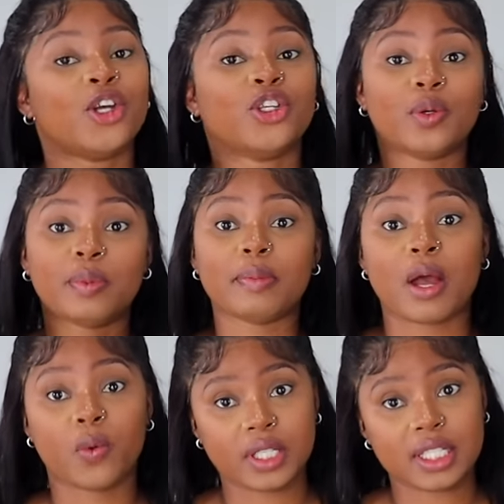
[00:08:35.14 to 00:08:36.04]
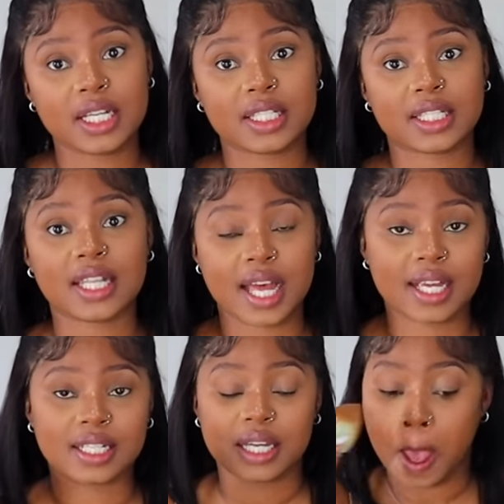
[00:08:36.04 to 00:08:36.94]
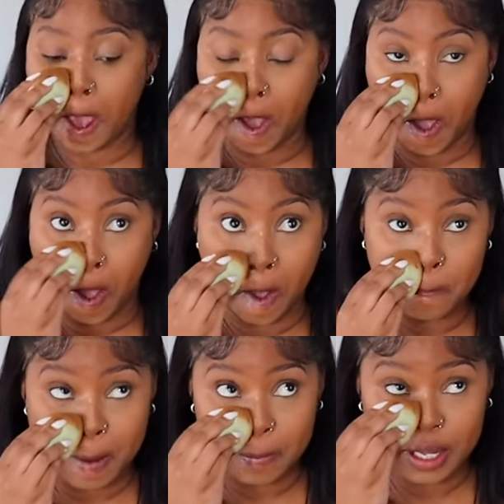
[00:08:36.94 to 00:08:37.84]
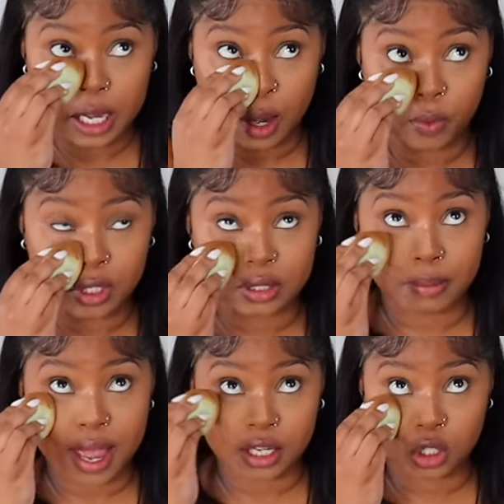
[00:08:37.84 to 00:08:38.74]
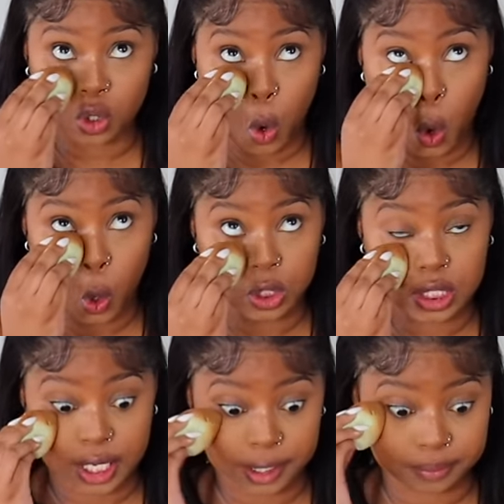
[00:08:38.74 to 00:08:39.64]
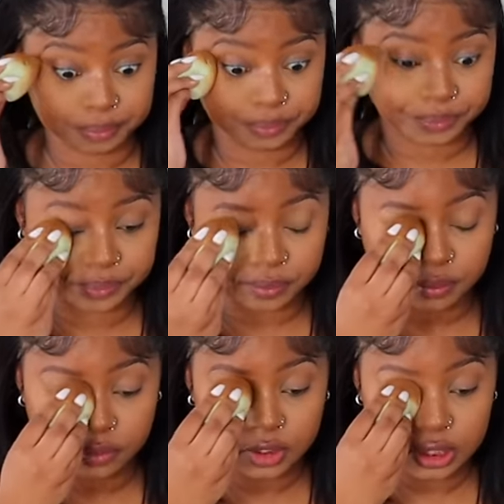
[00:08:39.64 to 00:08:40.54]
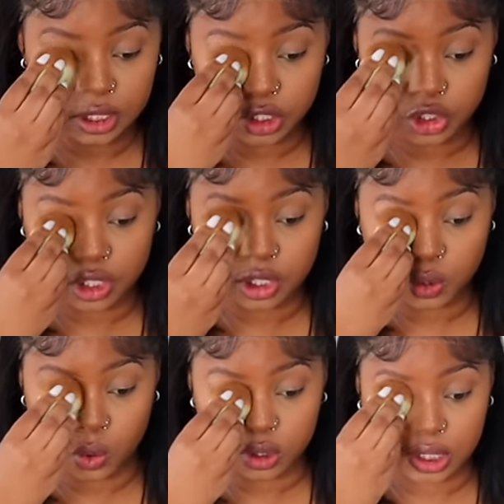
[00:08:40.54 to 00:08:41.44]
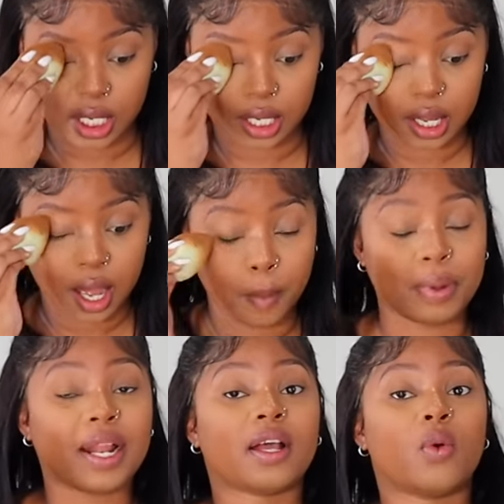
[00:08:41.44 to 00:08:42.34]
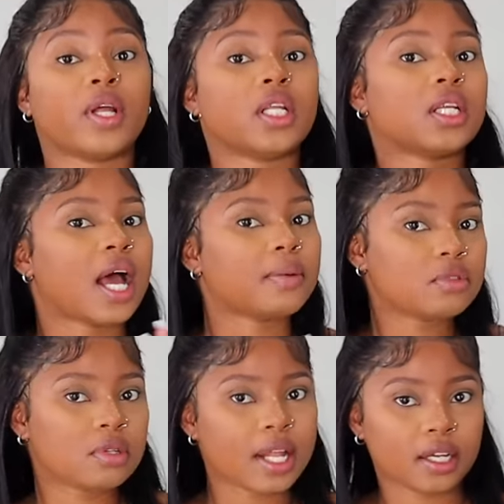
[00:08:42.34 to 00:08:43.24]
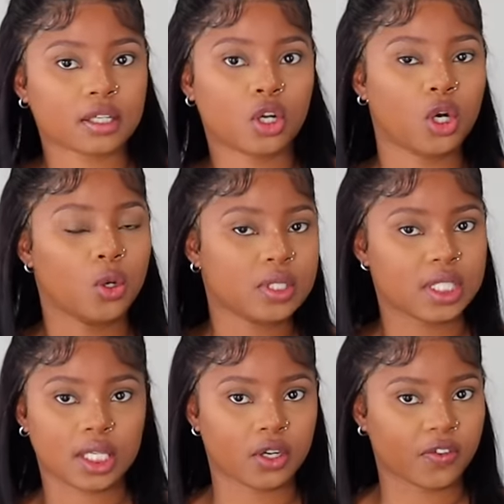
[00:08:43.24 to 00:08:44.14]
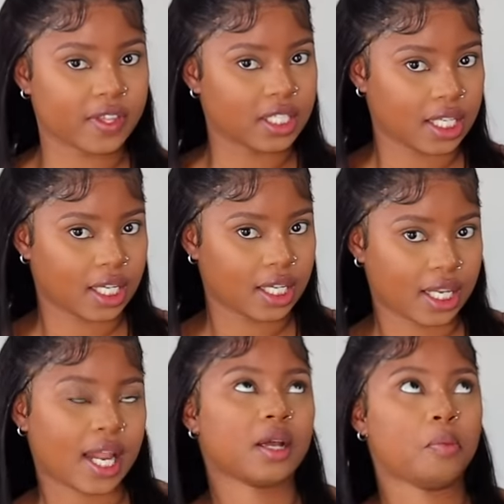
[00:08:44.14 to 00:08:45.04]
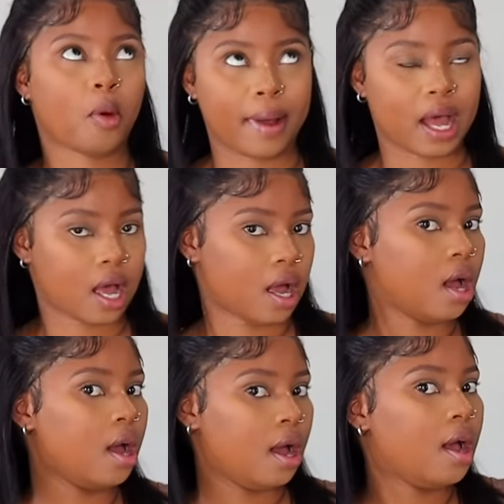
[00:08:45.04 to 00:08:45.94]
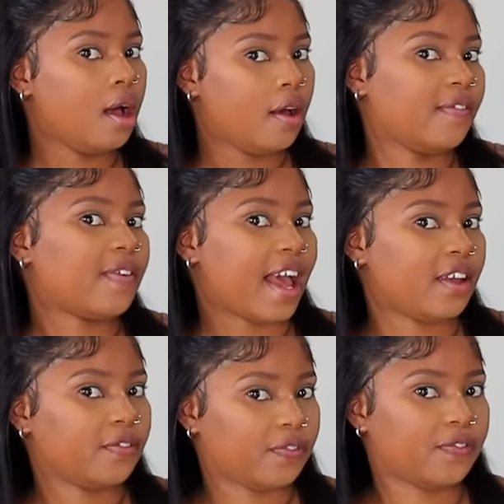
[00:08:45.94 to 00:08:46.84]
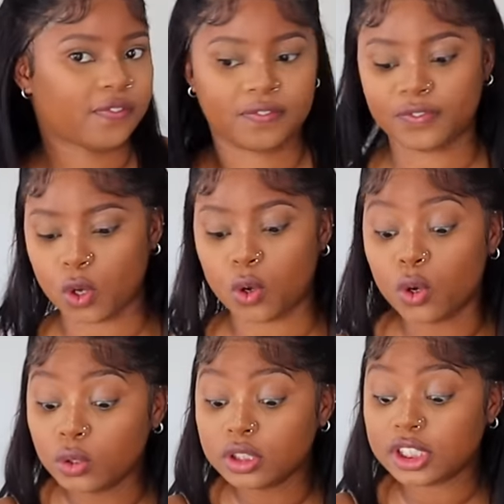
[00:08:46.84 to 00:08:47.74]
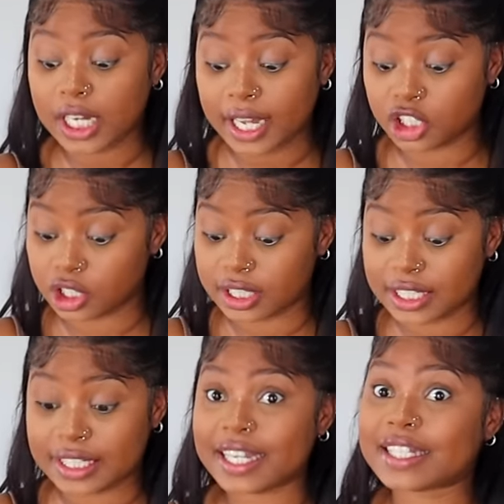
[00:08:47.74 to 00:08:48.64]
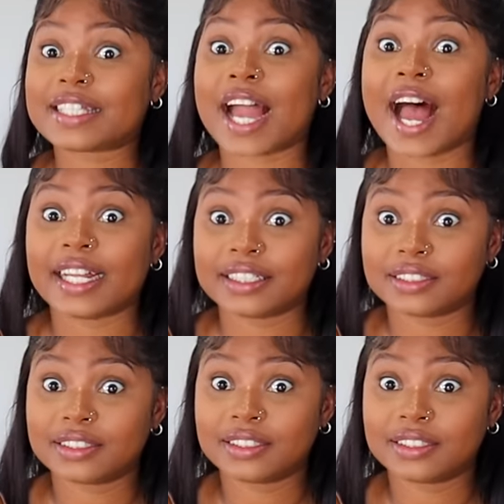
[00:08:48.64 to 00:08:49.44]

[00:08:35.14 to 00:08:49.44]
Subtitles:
You will be my witness that my makeup was matte all day, literally all day. But like when it comes to like closing of the day, like Boma 5, don't judge it, the day's done.